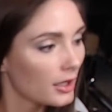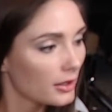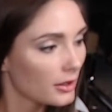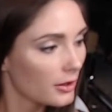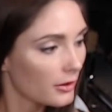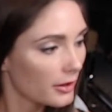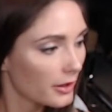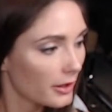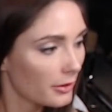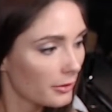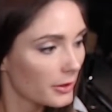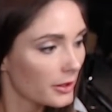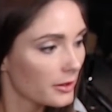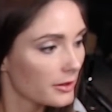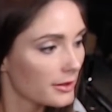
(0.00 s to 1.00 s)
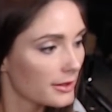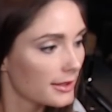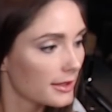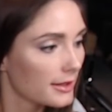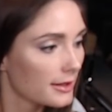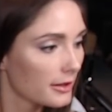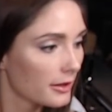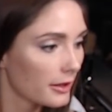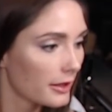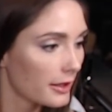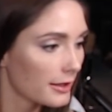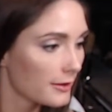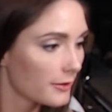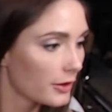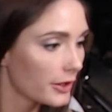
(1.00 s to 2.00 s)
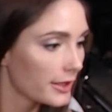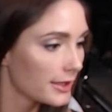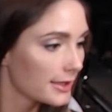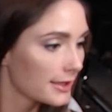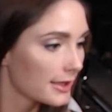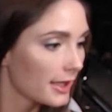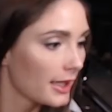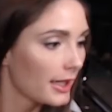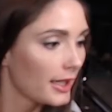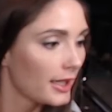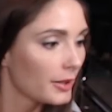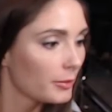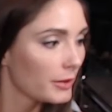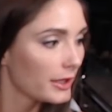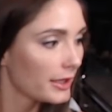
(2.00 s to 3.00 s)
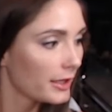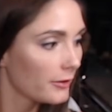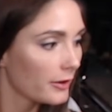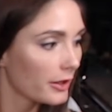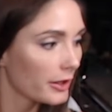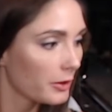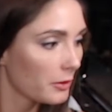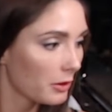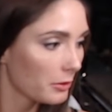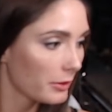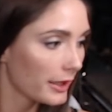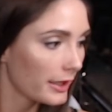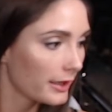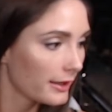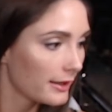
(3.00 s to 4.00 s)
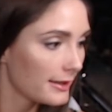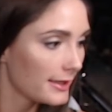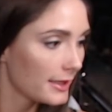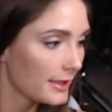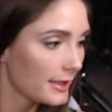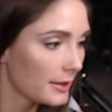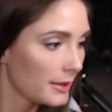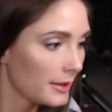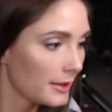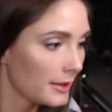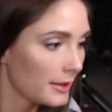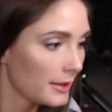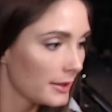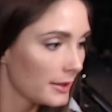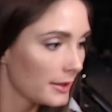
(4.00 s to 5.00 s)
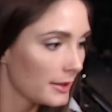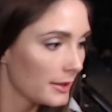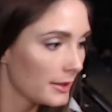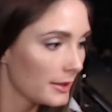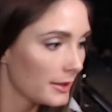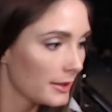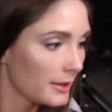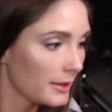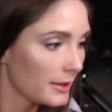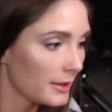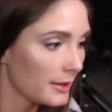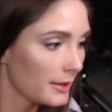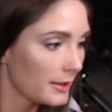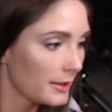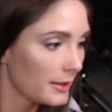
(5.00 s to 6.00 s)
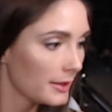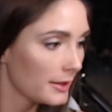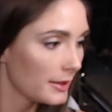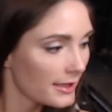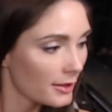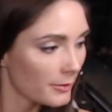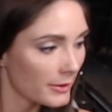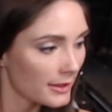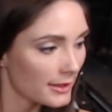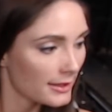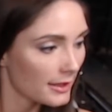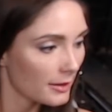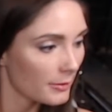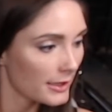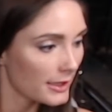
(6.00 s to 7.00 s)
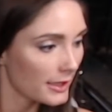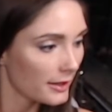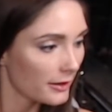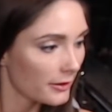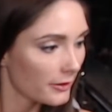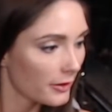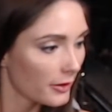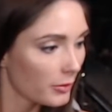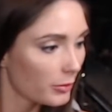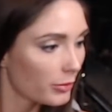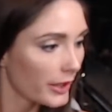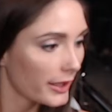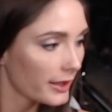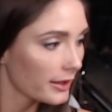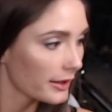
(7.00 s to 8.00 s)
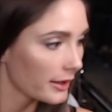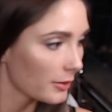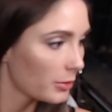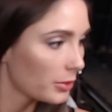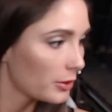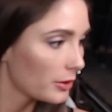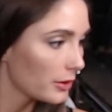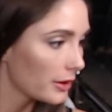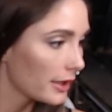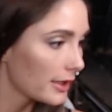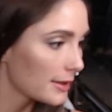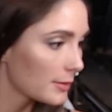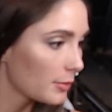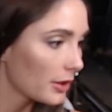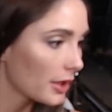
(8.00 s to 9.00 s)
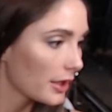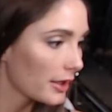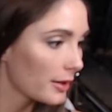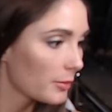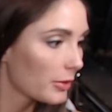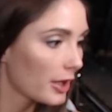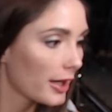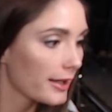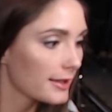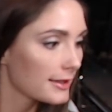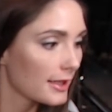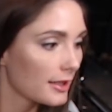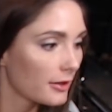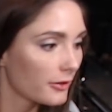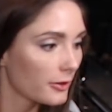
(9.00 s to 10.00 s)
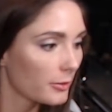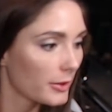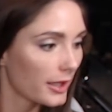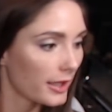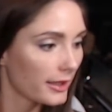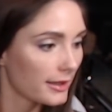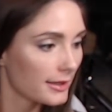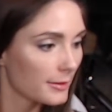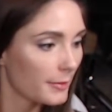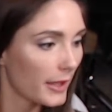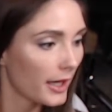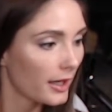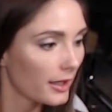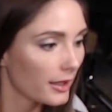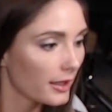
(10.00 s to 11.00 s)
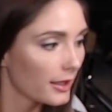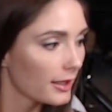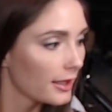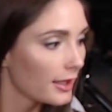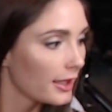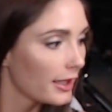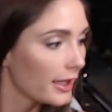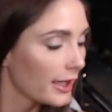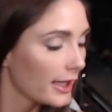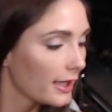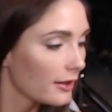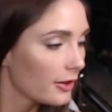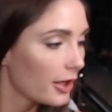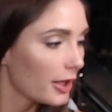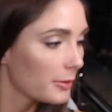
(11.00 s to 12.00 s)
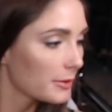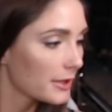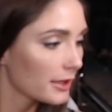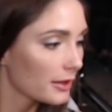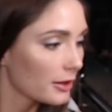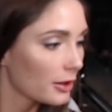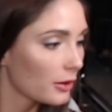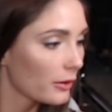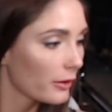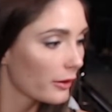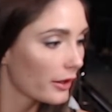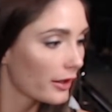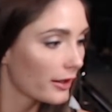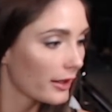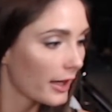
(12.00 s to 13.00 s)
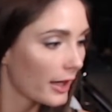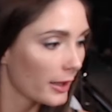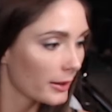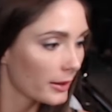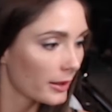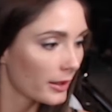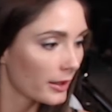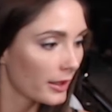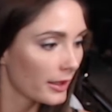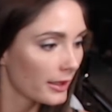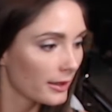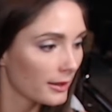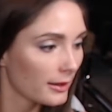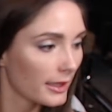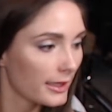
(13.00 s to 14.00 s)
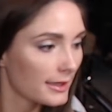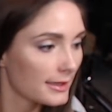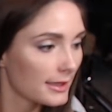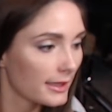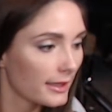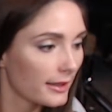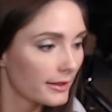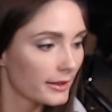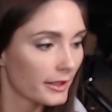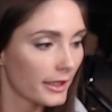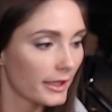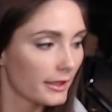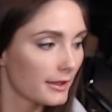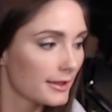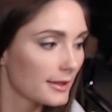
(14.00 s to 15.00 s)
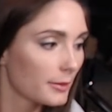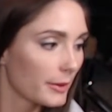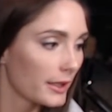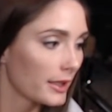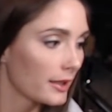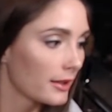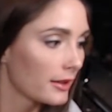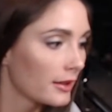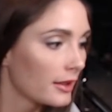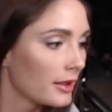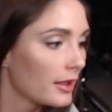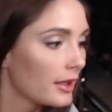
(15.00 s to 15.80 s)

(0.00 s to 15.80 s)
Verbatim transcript: Lothar rose, concern in his voice. Medivh, are you all right? The demon. Ah, yes, the demon, said Medivh, brightly, and pulled his bloodied prize out from behind his back. He lobbed it at Lothar and Khadgar in a lazy, underhanded swing.